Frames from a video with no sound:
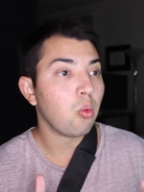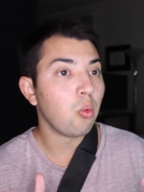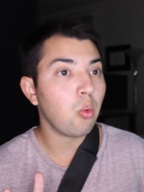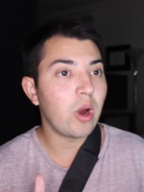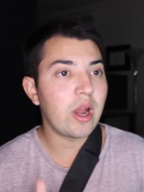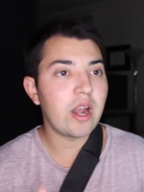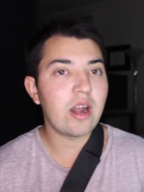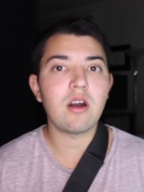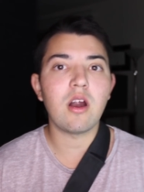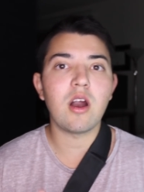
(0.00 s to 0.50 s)

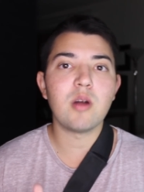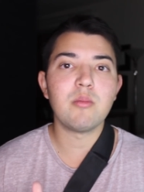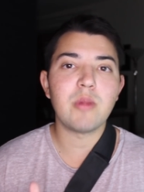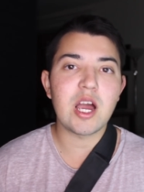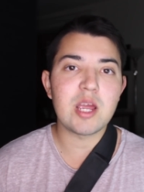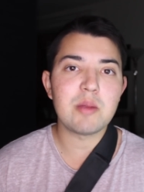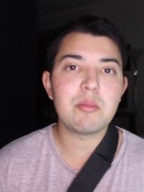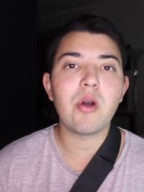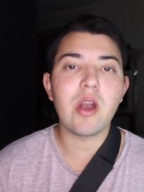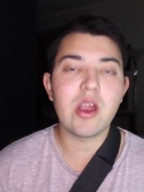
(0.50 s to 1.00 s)
where are
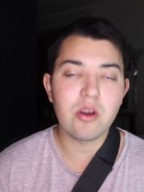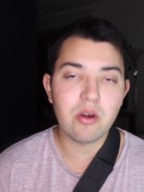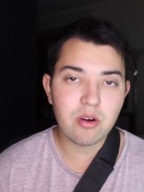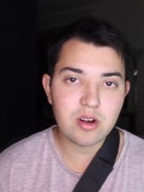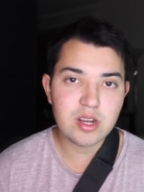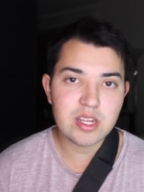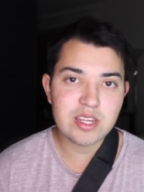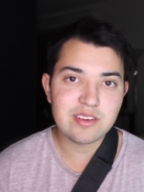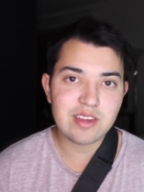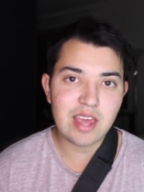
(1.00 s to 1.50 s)
my
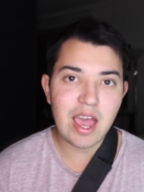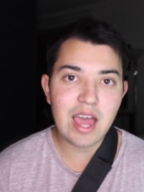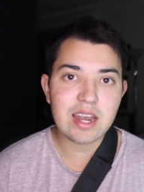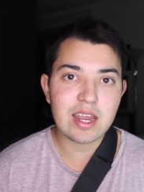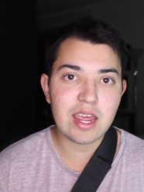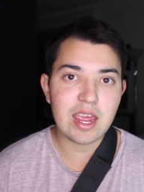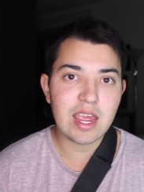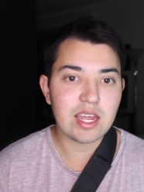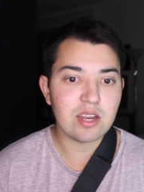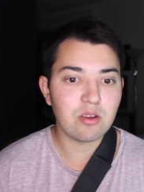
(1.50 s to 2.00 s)
priorities
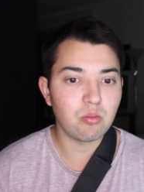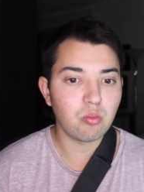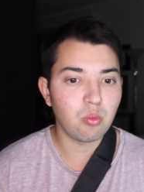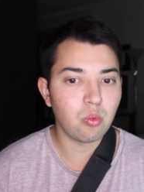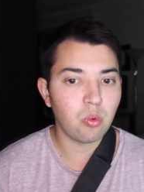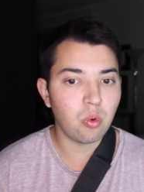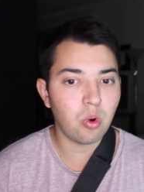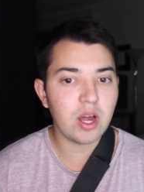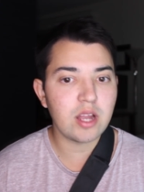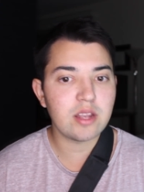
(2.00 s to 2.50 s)
at
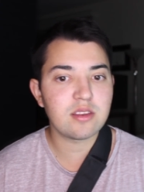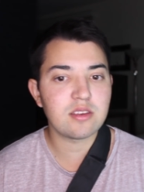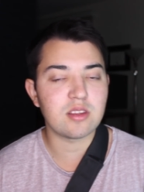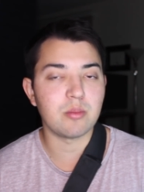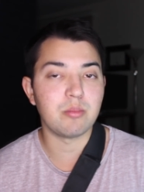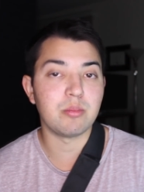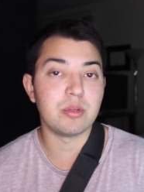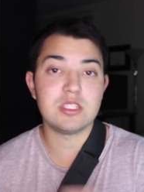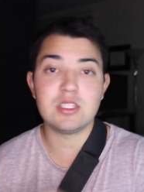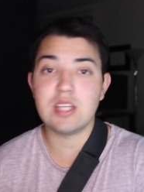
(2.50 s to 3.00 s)
and what's
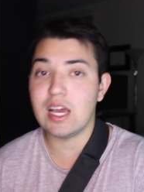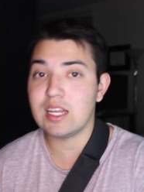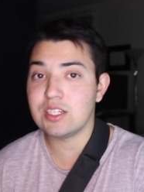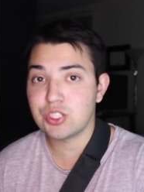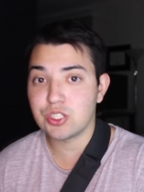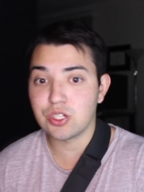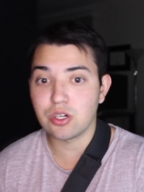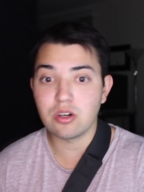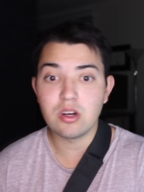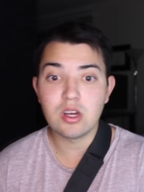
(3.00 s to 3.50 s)
the
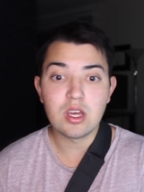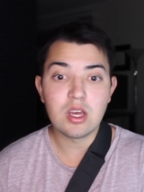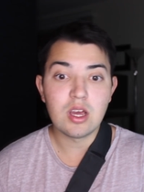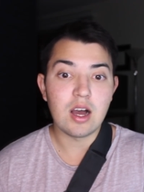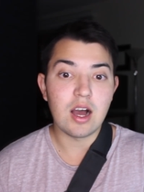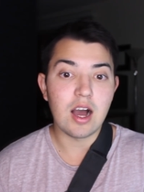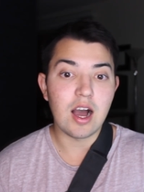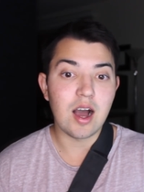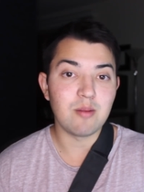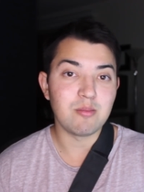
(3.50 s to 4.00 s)
potential
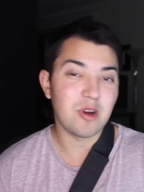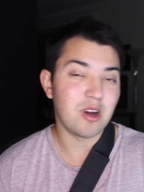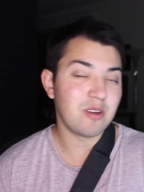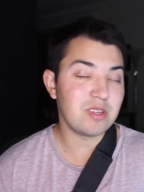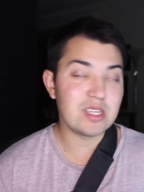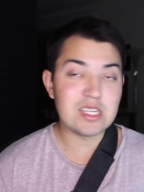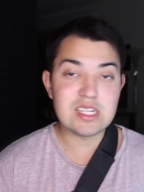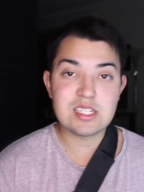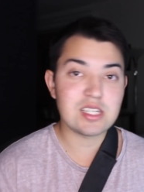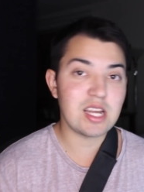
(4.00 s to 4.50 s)

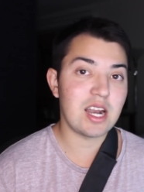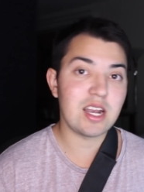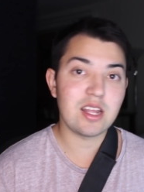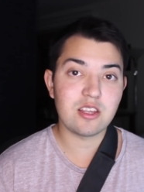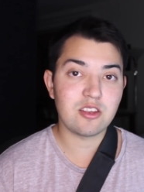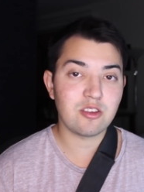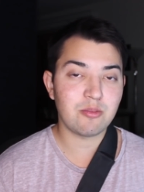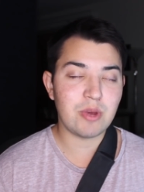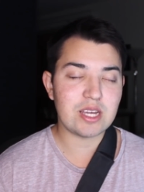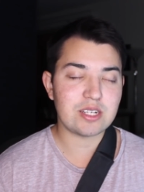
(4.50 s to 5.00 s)
of each side of
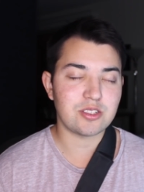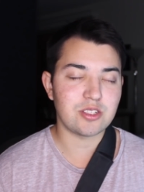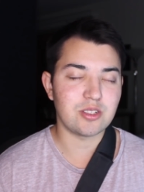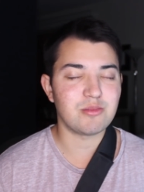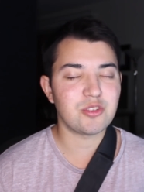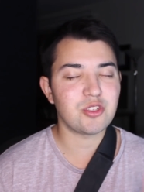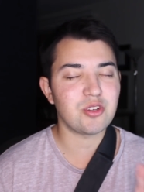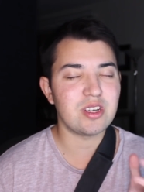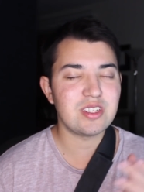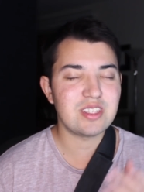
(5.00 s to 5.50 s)
the
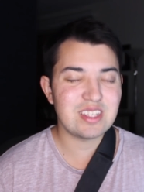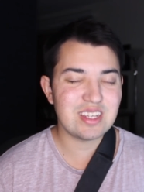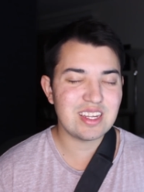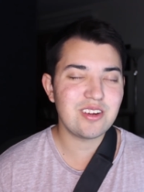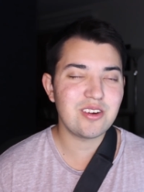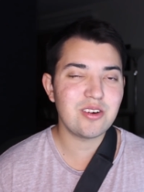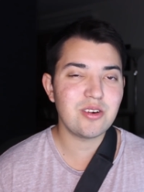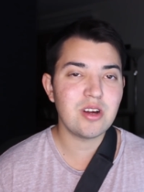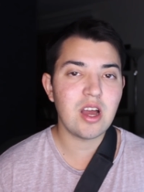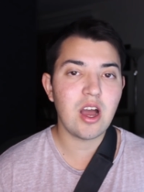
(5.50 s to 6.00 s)
spectrum. So I
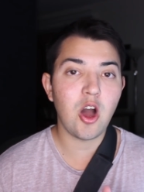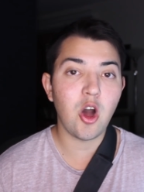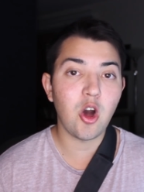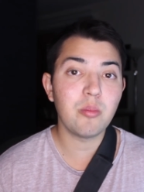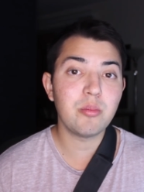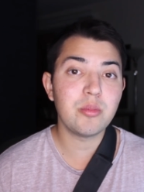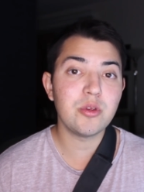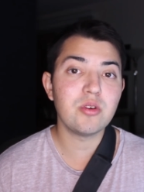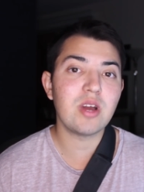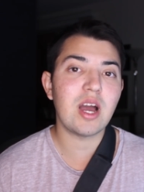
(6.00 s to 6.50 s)
do
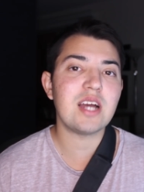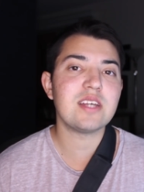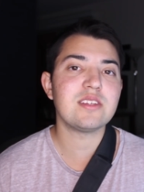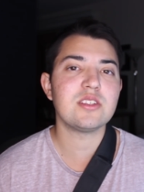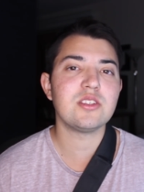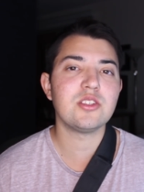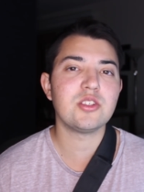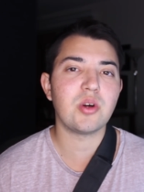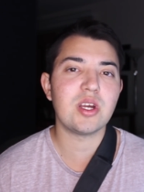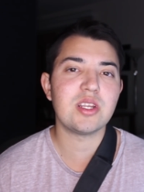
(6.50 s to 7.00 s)
hope you guys
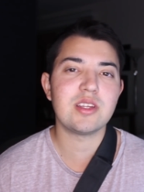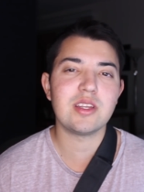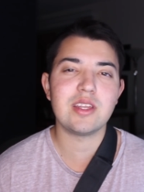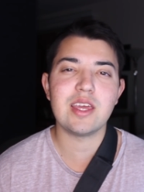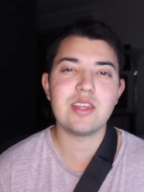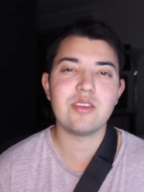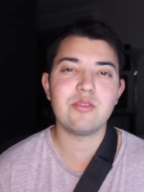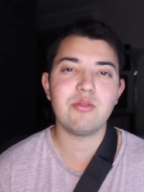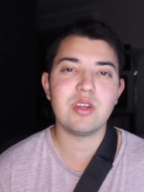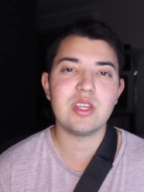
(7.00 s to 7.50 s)
enjoyed
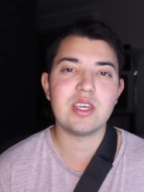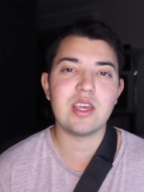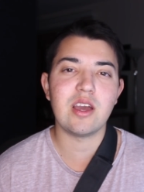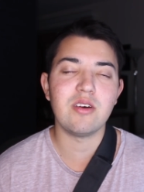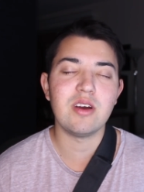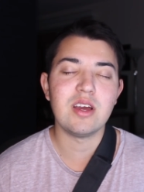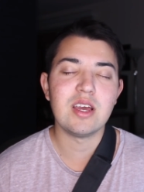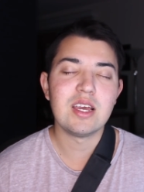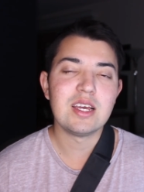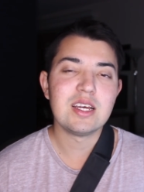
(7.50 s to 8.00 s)
today's video.